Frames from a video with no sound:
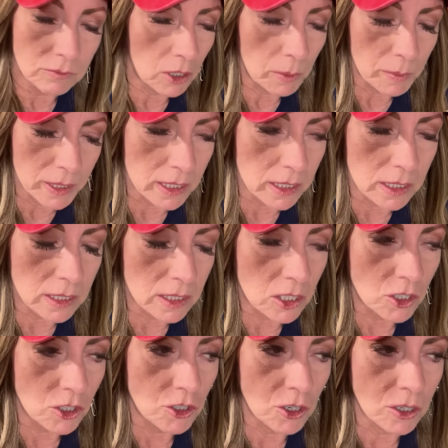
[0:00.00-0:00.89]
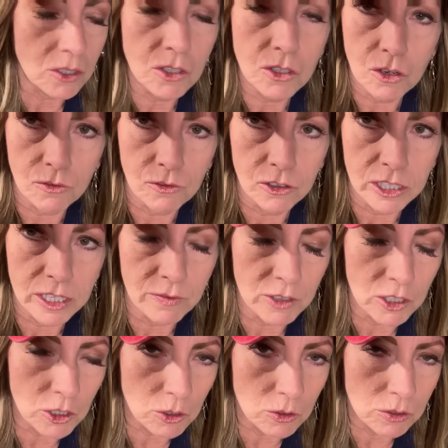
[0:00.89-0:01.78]
I mean, it's just so
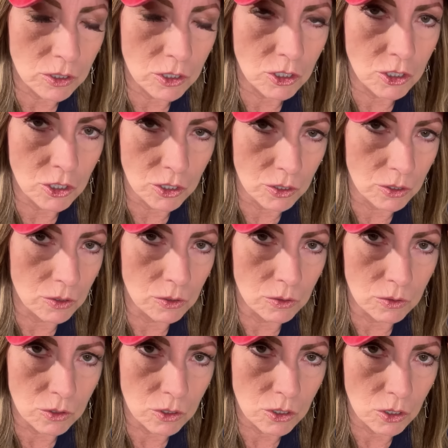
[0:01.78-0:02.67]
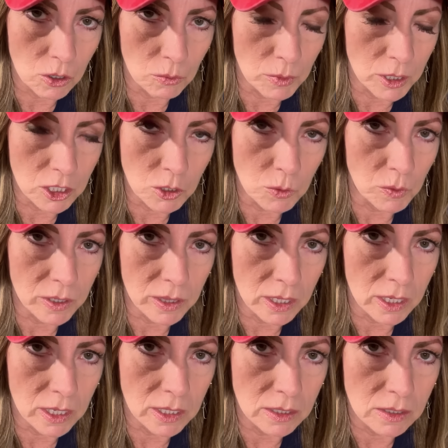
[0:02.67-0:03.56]
forgiving. You could do so much
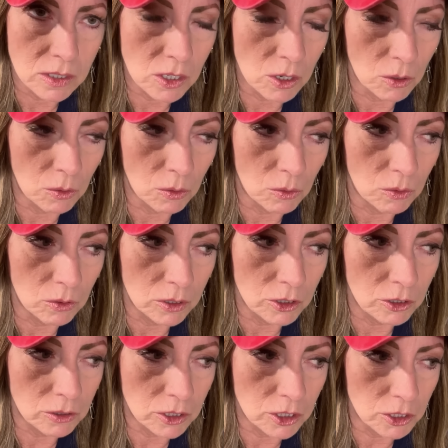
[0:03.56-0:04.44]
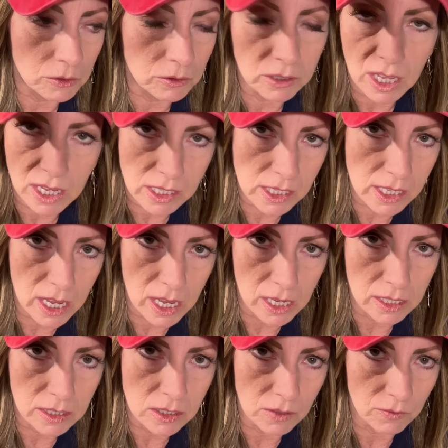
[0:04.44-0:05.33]
with it. So you could do less
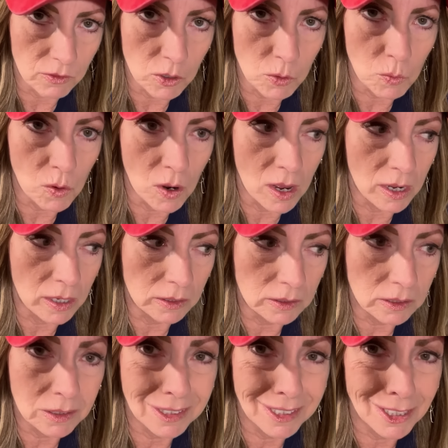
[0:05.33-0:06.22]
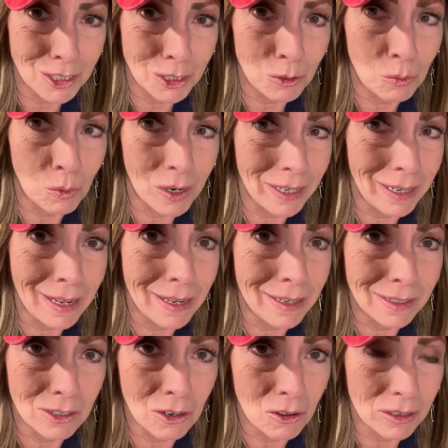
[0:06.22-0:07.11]
eggs if you want. You could just do 1
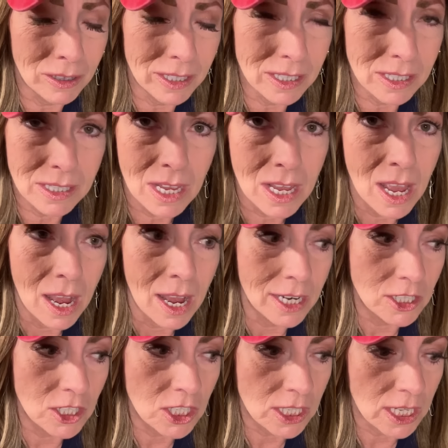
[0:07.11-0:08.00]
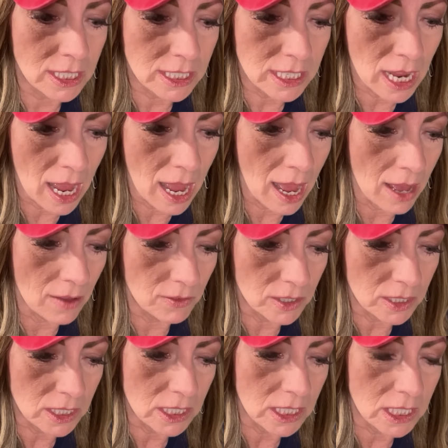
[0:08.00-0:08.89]
egg in all this. I just like to have
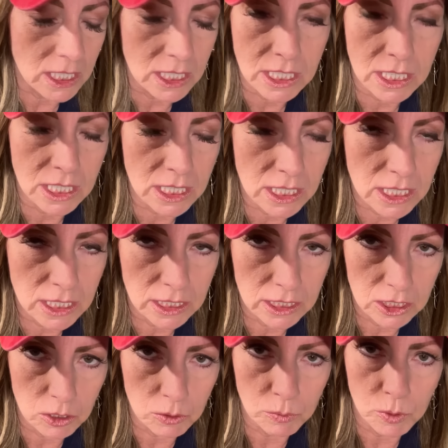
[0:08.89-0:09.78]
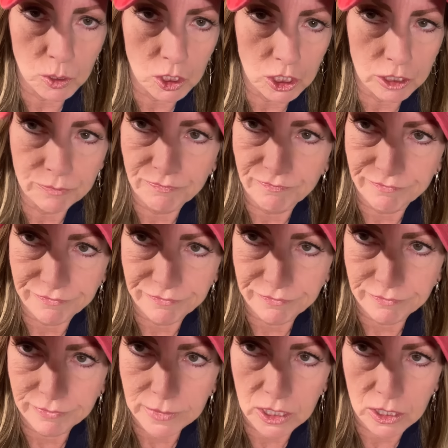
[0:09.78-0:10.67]
the consistency a little more,
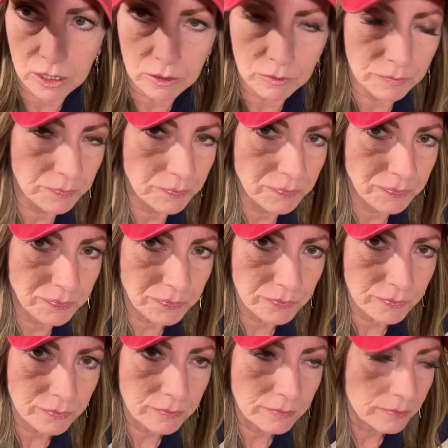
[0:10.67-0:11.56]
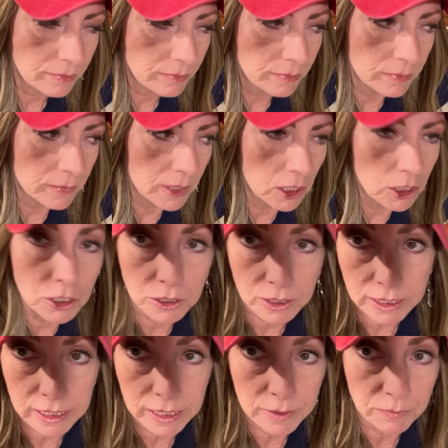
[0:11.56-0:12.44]
you know, you'll
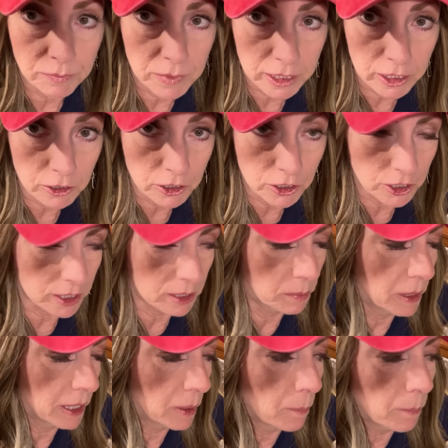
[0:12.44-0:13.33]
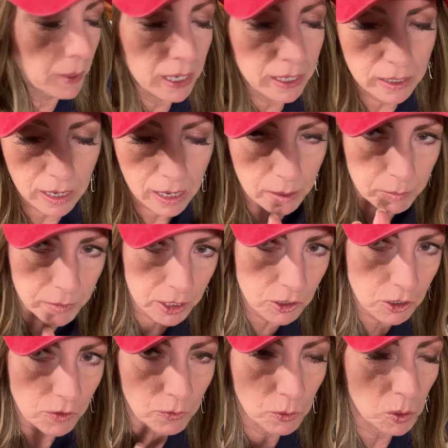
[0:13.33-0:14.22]
see here in just a minute. But I'm going
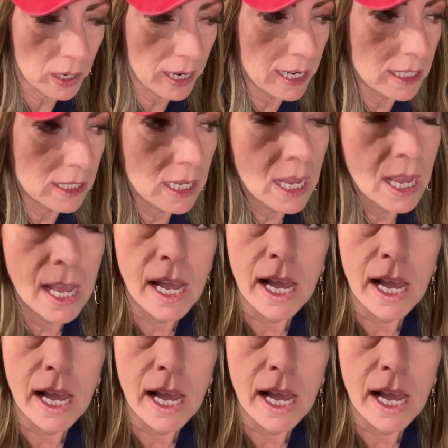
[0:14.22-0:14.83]
to use 4 eggs.